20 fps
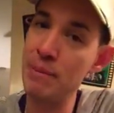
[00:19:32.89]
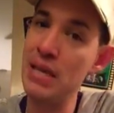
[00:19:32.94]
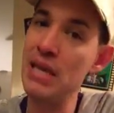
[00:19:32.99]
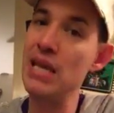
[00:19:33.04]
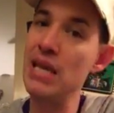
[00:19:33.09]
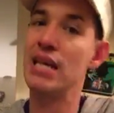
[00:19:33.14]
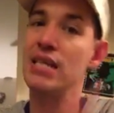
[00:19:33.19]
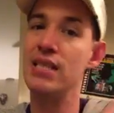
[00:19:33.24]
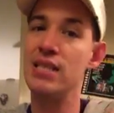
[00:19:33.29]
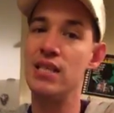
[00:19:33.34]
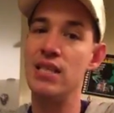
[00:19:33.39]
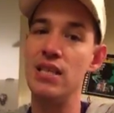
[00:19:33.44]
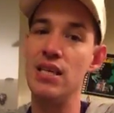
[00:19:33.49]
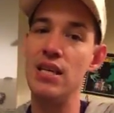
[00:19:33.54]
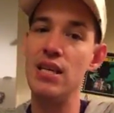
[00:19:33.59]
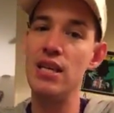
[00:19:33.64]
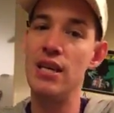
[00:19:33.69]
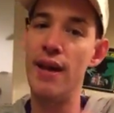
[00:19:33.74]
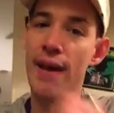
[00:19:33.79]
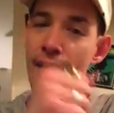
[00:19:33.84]

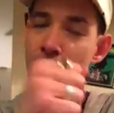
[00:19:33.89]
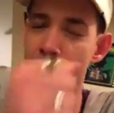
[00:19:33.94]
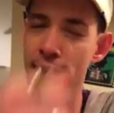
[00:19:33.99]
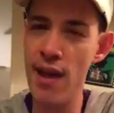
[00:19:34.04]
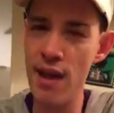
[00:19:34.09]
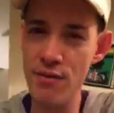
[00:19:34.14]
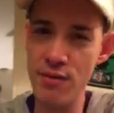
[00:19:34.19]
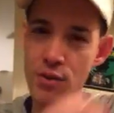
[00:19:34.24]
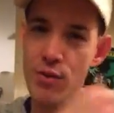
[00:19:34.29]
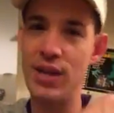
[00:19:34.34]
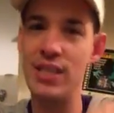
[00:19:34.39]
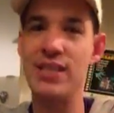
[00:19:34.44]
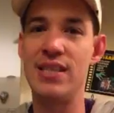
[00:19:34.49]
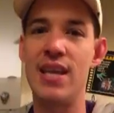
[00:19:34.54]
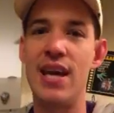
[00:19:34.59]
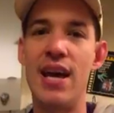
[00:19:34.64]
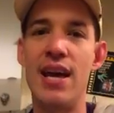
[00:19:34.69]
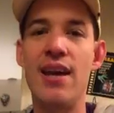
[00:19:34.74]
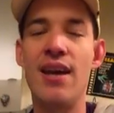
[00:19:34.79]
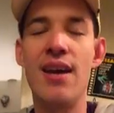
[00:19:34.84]
PST every
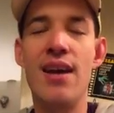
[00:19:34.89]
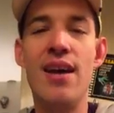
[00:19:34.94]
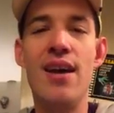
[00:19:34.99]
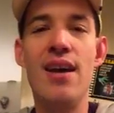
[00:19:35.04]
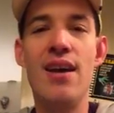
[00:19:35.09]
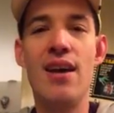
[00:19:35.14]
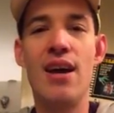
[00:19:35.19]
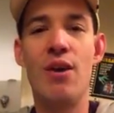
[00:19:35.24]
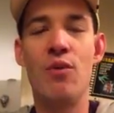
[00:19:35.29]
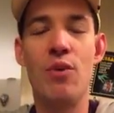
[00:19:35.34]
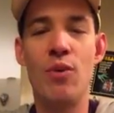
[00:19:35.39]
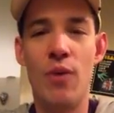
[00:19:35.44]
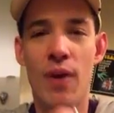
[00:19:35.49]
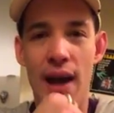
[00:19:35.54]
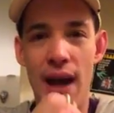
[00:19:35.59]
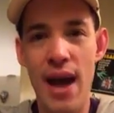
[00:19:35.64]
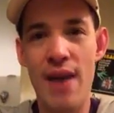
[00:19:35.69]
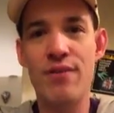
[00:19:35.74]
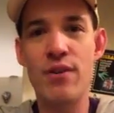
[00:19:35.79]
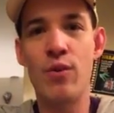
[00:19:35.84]
Wednesday, and we will
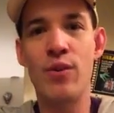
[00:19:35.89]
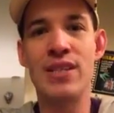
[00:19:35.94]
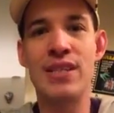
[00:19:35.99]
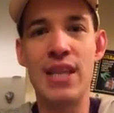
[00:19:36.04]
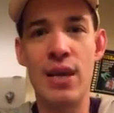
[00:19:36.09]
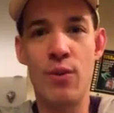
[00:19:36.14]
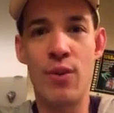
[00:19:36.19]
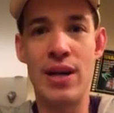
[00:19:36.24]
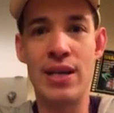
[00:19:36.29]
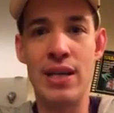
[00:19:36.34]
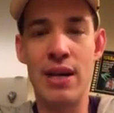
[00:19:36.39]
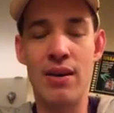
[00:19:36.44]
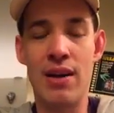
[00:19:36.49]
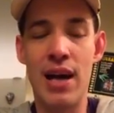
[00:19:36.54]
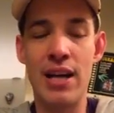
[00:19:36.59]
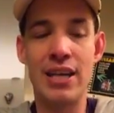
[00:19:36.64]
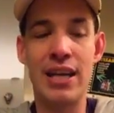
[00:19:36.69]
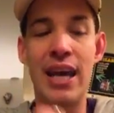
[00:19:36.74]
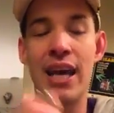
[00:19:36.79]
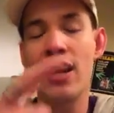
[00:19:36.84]
have our Wednesday wind down.
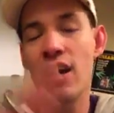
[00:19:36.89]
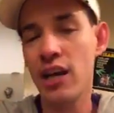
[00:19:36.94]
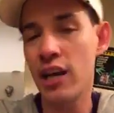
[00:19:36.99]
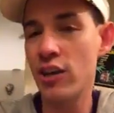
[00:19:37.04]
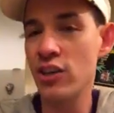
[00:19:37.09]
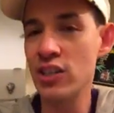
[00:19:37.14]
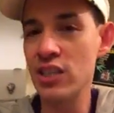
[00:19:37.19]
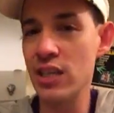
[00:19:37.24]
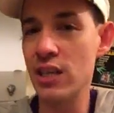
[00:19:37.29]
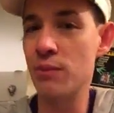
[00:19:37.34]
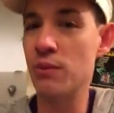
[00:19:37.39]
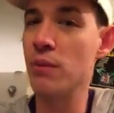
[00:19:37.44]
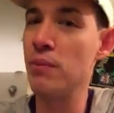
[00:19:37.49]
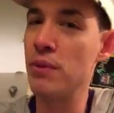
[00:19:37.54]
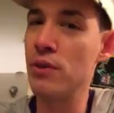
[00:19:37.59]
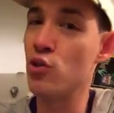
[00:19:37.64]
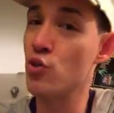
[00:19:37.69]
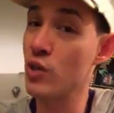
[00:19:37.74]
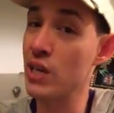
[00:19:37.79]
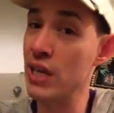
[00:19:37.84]
I cannot guarantee that I'm going to
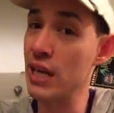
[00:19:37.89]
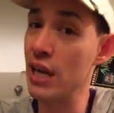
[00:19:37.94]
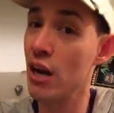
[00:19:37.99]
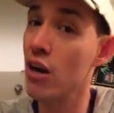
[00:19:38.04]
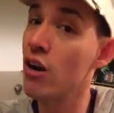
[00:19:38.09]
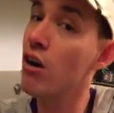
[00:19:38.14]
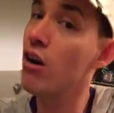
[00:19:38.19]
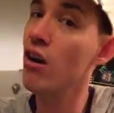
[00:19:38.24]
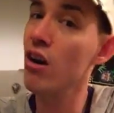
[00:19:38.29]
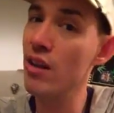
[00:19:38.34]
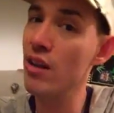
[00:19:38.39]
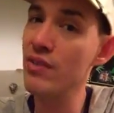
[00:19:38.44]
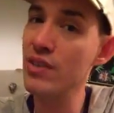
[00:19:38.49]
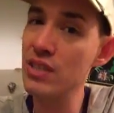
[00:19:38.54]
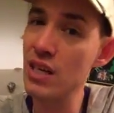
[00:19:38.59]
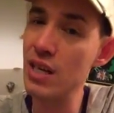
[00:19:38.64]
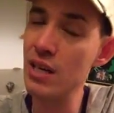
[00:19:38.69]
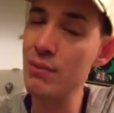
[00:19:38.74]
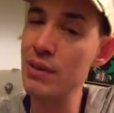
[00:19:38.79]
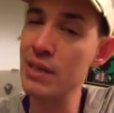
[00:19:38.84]
be drinking alcohol every
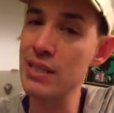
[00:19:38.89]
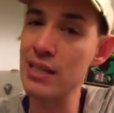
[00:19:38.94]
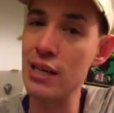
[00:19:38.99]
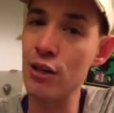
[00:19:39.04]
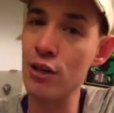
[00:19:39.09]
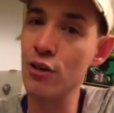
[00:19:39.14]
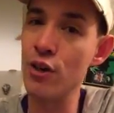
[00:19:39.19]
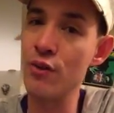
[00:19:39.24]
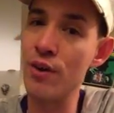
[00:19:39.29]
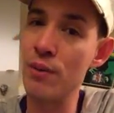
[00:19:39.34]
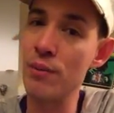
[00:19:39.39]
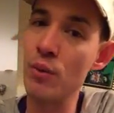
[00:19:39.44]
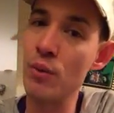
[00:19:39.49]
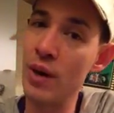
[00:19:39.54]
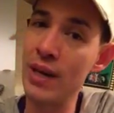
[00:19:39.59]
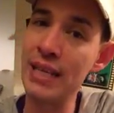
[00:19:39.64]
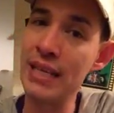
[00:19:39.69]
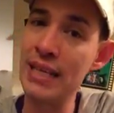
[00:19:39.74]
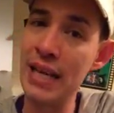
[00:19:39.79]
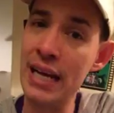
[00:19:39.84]
time because I don't know if I'll be
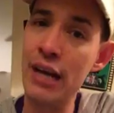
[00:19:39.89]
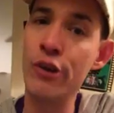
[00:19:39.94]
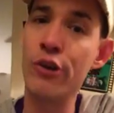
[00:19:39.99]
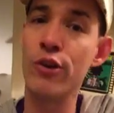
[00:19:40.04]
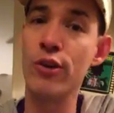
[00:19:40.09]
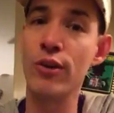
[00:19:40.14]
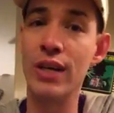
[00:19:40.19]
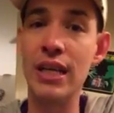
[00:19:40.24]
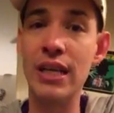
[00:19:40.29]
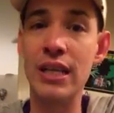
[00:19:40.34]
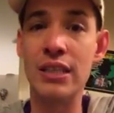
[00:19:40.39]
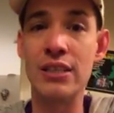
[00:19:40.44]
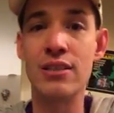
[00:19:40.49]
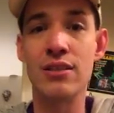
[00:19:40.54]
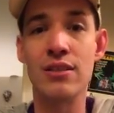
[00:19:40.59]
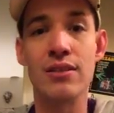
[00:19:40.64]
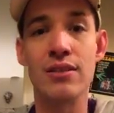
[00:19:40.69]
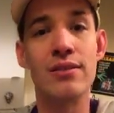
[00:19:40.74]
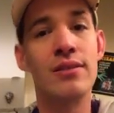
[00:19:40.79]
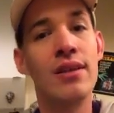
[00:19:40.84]
winding down or needing
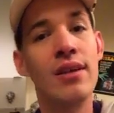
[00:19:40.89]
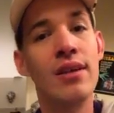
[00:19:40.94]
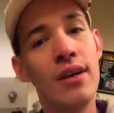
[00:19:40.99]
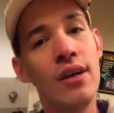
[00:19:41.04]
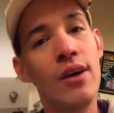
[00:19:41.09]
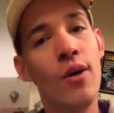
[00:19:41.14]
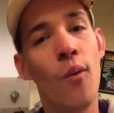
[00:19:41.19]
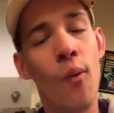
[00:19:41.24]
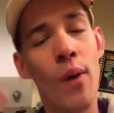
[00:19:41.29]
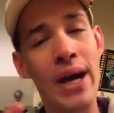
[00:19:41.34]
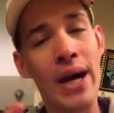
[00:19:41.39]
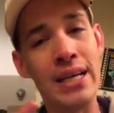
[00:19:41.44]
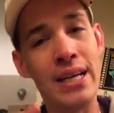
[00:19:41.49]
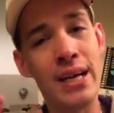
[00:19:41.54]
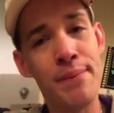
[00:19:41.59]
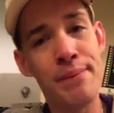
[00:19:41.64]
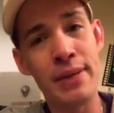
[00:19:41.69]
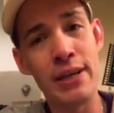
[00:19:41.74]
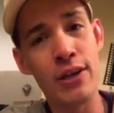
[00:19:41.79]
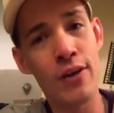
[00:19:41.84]
to wind
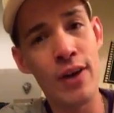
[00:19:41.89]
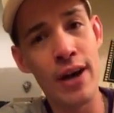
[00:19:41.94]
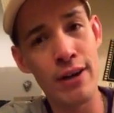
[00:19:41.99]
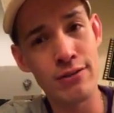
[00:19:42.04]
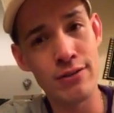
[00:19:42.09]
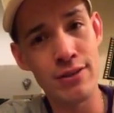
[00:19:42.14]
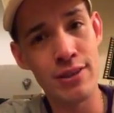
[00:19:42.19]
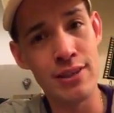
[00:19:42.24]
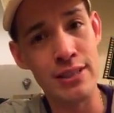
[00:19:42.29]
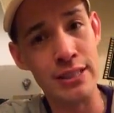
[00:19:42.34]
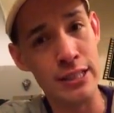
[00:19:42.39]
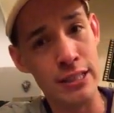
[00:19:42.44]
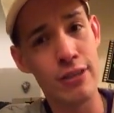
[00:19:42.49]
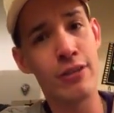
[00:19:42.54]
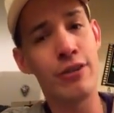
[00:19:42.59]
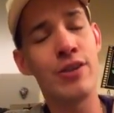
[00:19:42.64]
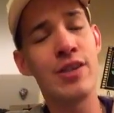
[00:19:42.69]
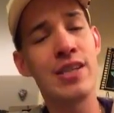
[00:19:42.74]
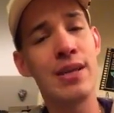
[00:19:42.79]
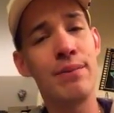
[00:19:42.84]
up and go out to dinner
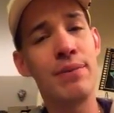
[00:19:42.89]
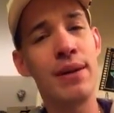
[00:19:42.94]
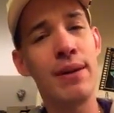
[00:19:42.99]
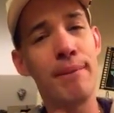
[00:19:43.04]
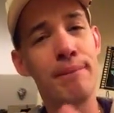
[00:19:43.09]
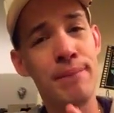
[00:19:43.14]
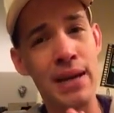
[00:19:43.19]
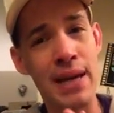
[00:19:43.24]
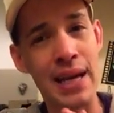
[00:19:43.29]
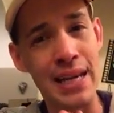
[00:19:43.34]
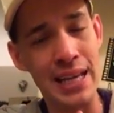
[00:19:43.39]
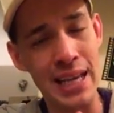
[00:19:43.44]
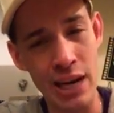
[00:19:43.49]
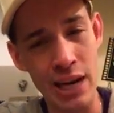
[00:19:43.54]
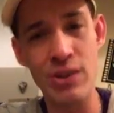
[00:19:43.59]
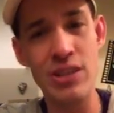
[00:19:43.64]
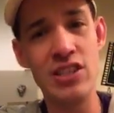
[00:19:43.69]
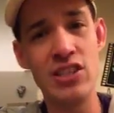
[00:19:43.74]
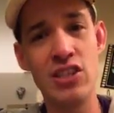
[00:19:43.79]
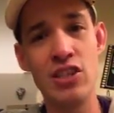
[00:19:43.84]
or something, but I
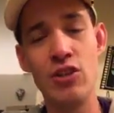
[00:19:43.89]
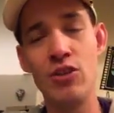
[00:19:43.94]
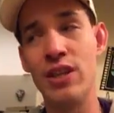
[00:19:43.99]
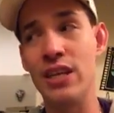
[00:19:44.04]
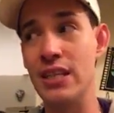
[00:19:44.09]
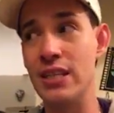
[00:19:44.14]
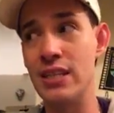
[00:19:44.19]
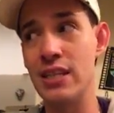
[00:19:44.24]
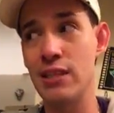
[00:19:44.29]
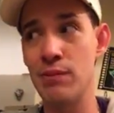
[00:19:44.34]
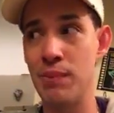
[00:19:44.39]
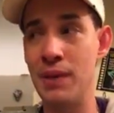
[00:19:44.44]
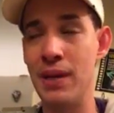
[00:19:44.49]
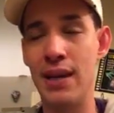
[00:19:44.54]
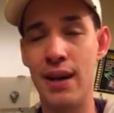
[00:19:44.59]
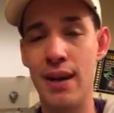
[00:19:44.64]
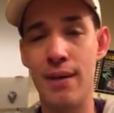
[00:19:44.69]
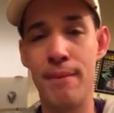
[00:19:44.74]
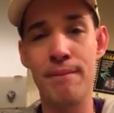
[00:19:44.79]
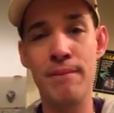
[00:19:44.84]
guarantee you that at 6
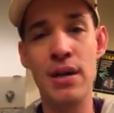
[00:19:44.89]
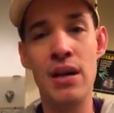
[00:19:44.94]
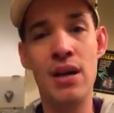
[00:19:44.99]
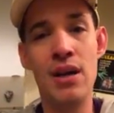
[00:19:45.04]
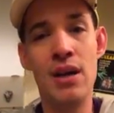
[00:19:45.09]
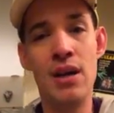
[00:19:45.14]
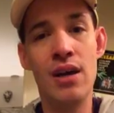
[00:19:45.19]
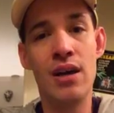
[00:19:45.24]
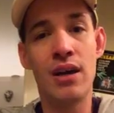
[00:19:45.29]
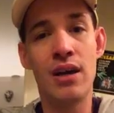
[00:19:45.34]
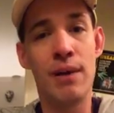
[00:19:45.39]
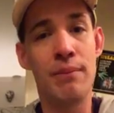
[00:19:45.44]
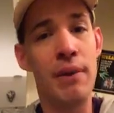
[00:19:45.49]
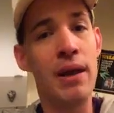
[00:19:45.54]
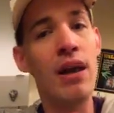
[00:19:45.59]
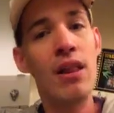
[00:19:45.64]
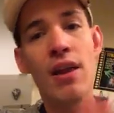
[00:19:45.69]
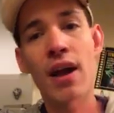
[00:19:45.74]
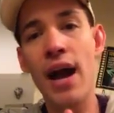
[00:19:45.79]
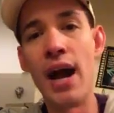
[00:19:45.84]
p.m., come
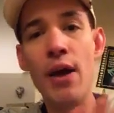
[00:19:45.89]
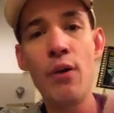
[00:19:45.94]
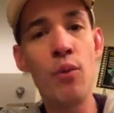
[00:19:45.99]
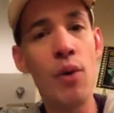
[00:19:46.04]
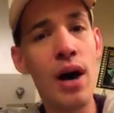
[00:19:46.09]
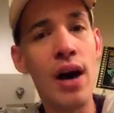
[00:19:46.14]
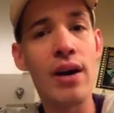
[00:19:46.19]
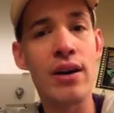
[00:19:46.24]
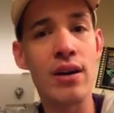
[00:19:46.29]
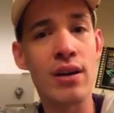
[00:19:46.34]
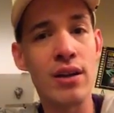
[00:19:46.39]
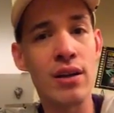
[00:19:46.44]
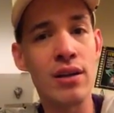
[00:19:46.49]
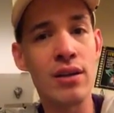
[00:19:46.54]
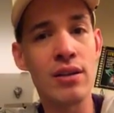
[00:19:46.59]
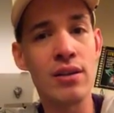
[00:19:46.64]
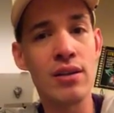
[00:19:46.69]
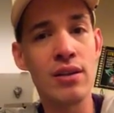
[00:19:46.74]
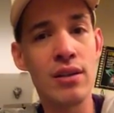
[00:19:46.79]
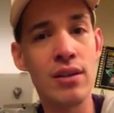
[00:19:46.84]
hella high water,
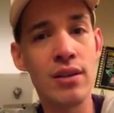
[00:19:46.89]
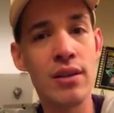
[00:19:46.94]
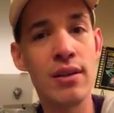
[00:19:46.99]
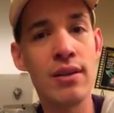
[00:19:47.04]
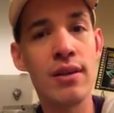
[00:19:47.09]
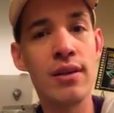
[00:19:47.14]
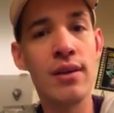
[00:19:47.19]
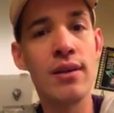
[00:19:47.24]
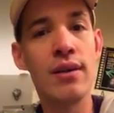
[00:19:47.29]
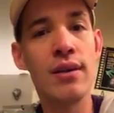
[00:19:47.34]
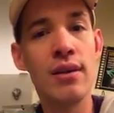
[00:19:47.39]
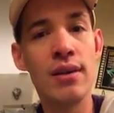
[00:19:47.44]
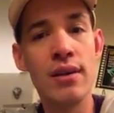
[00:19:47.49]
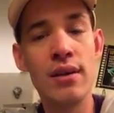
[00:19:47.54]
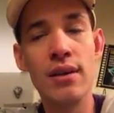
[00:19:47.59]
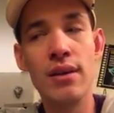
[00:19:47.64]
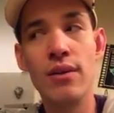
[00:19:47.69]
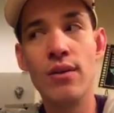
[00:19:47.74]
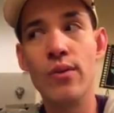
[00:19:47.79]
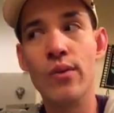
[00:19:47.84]

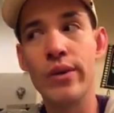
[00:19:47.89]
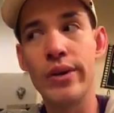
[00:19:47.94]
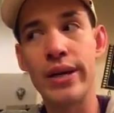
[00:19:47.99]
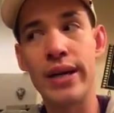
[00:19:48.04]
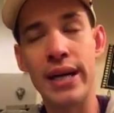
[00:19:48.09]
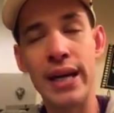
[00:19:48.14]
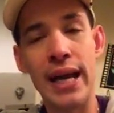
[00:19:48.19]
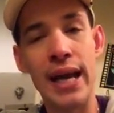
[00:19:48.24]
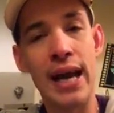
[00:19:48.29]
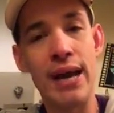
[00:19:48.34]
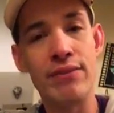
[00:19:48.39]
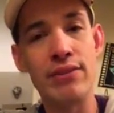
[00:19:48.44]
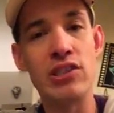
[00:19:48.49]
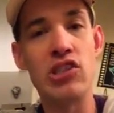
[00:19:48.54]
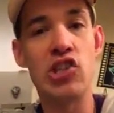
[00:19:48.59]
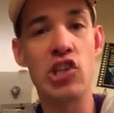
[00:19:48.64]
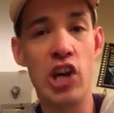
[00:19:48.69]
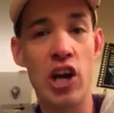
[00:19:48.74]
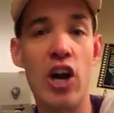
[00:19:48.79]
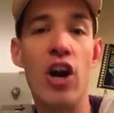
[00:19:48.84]
we're going to have a
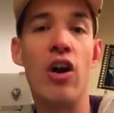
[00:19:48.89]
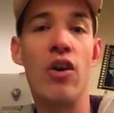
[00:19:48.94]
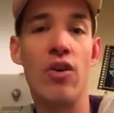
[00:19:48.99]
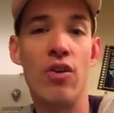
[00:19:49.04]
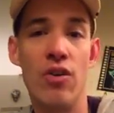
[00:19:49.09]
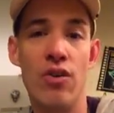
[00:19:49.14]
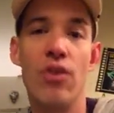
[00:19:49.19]
show.